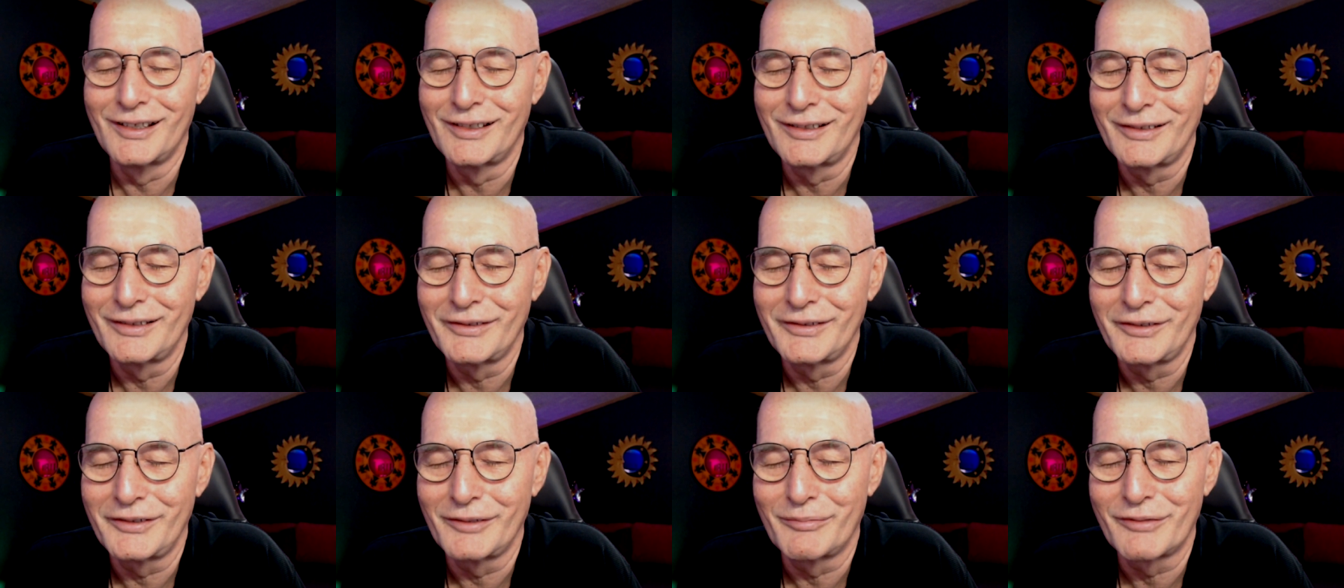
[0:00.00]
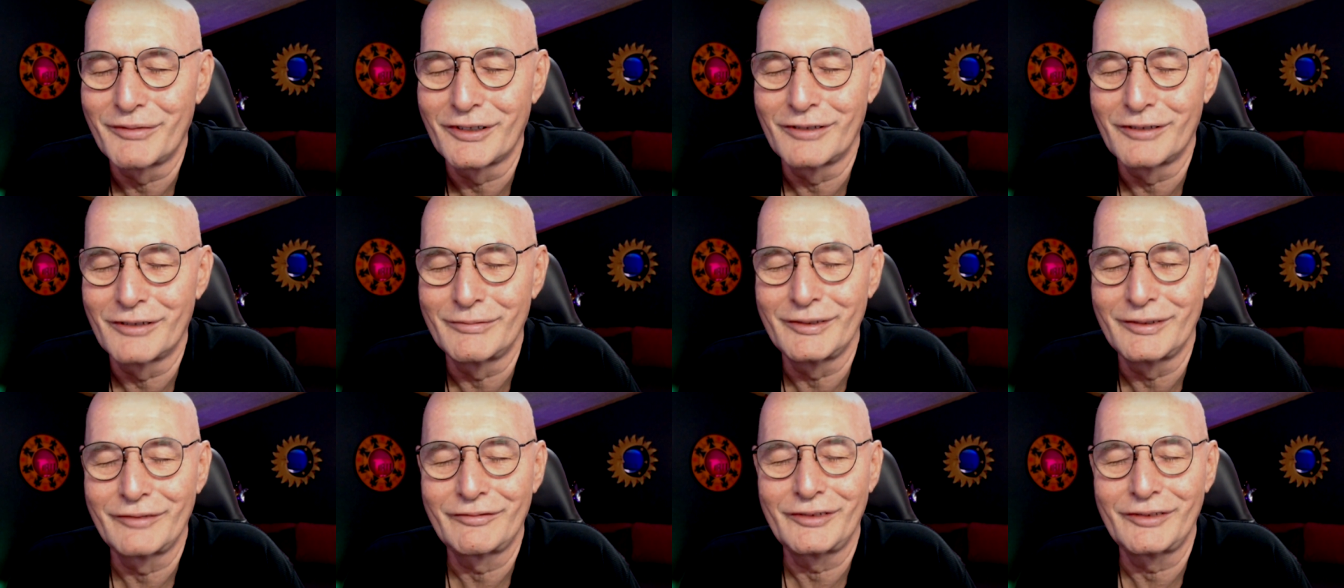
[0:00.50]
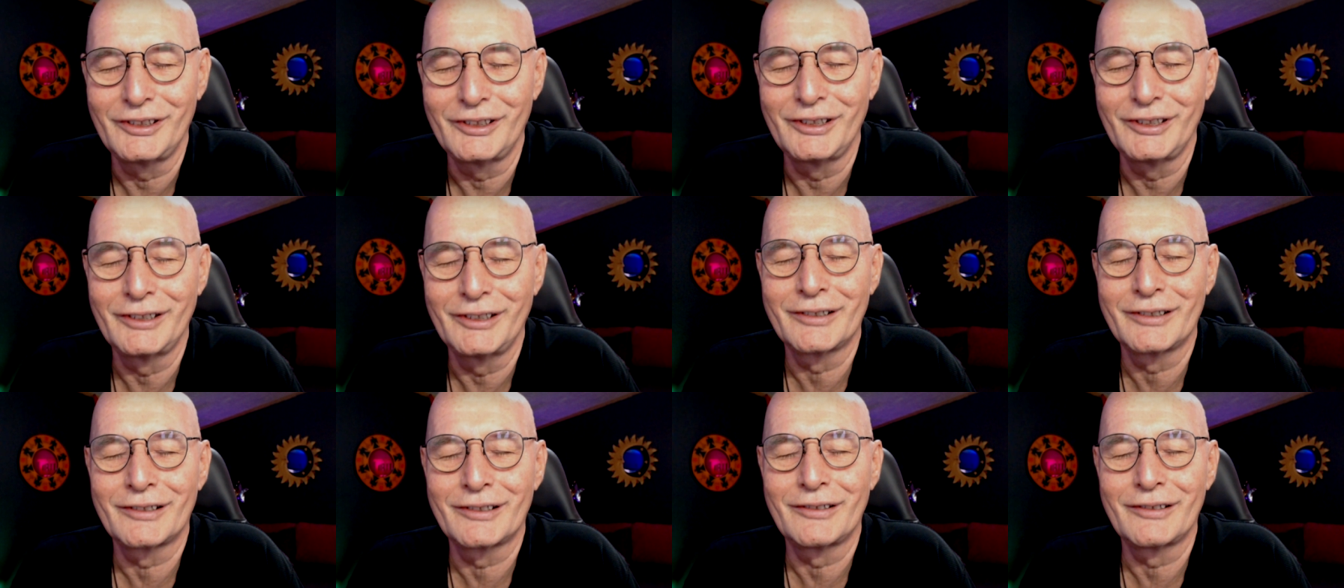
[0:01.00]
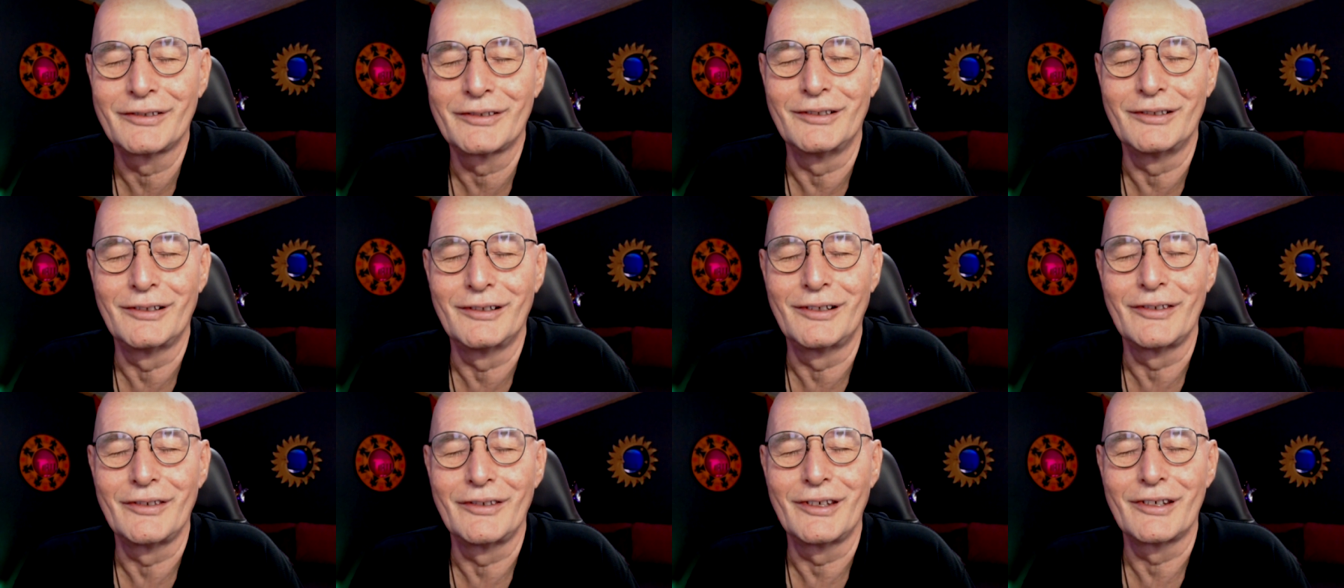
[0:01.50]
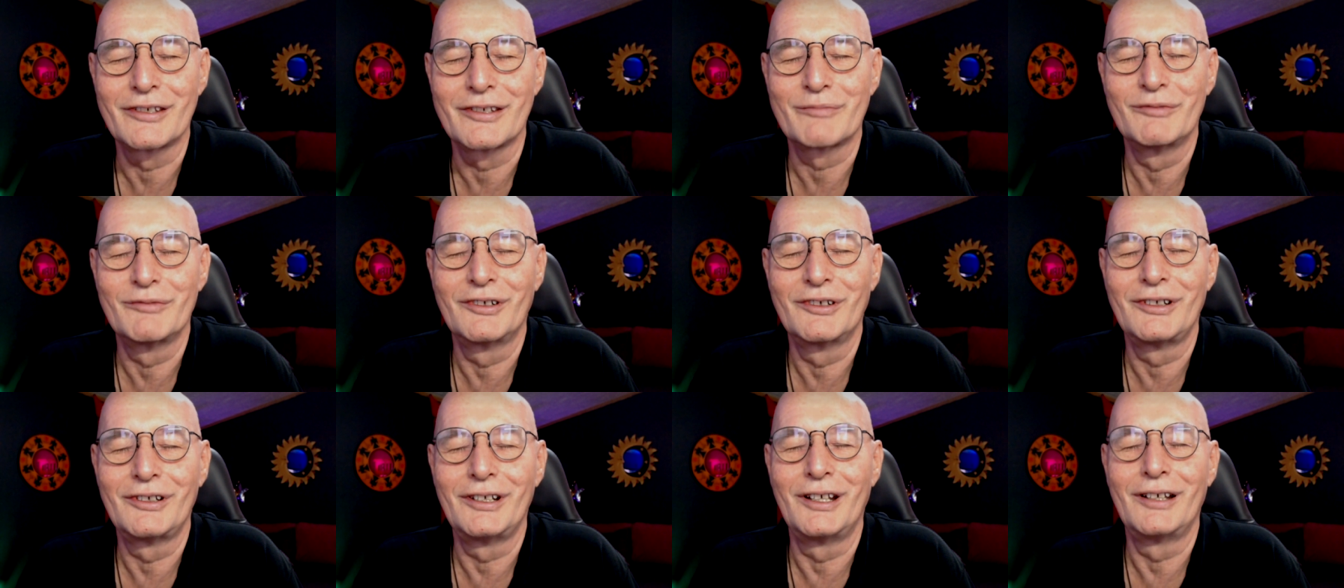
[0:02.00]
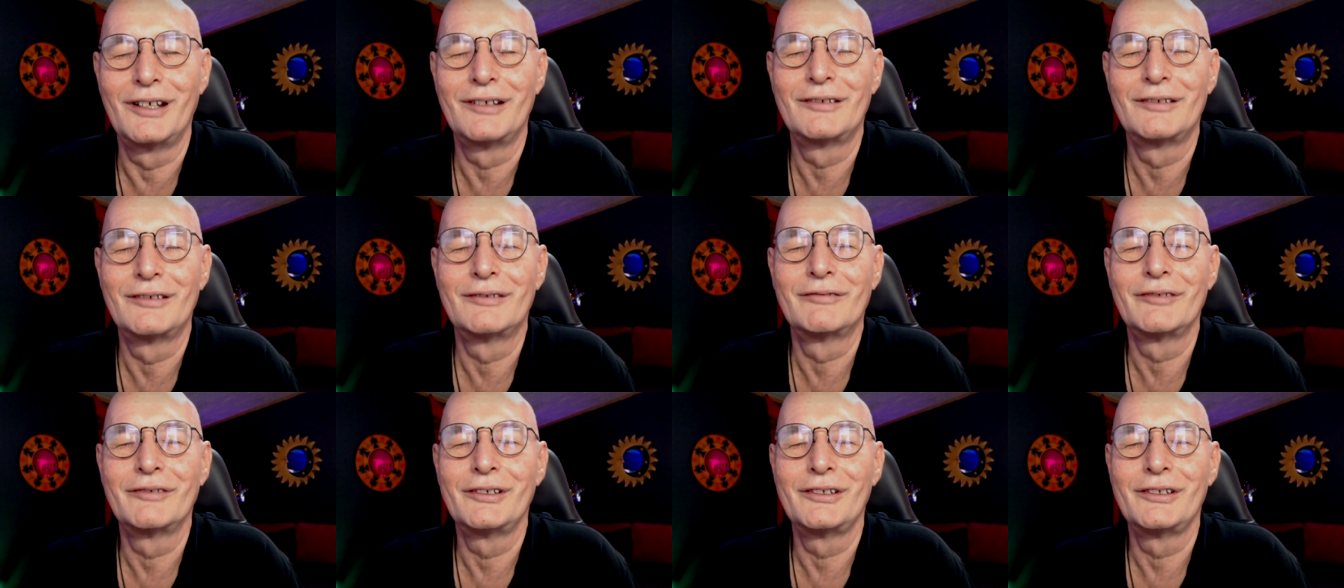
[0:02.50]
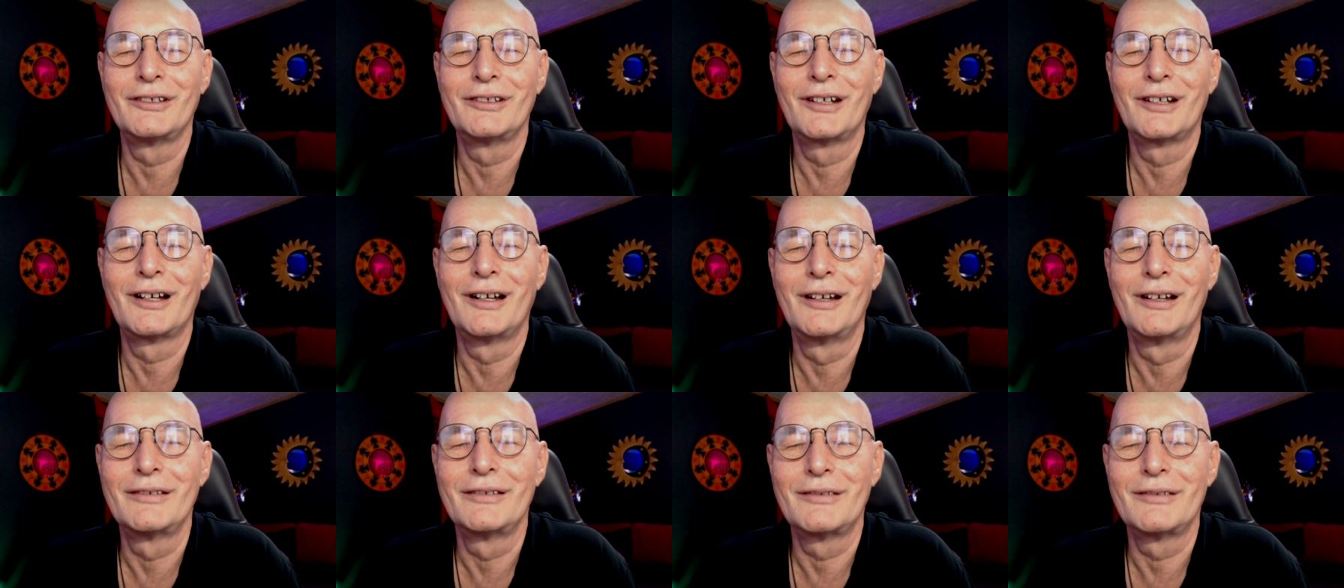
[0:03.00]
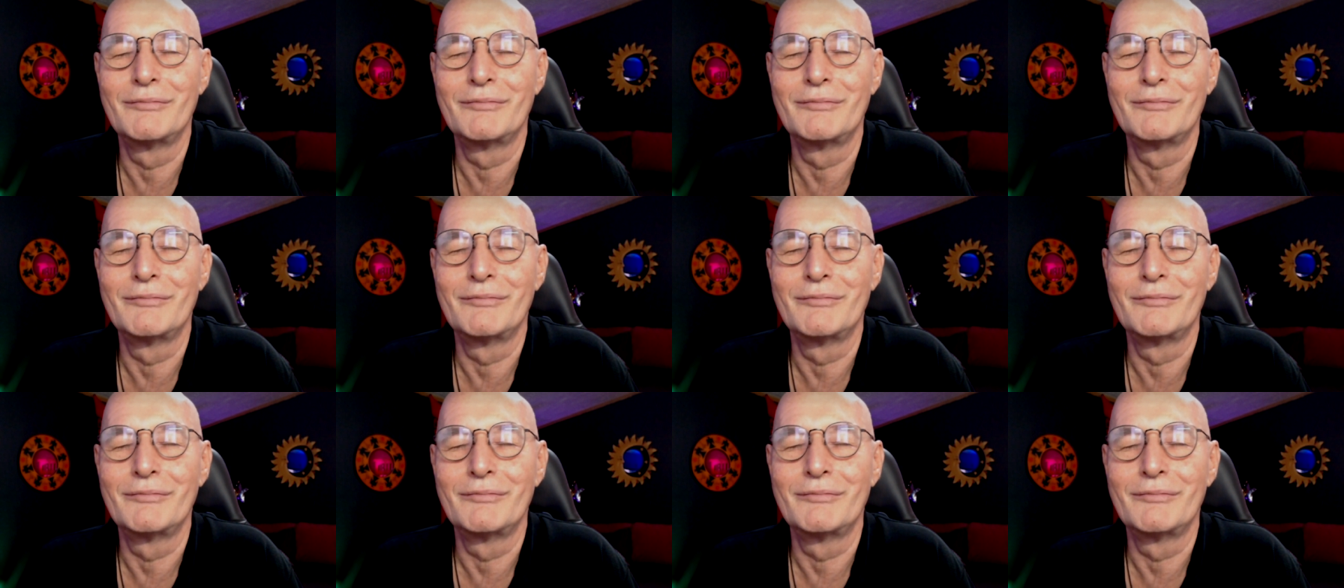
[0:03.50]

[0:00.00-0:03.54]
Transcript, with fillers: And you probably feel, you know, there's more love in your heart.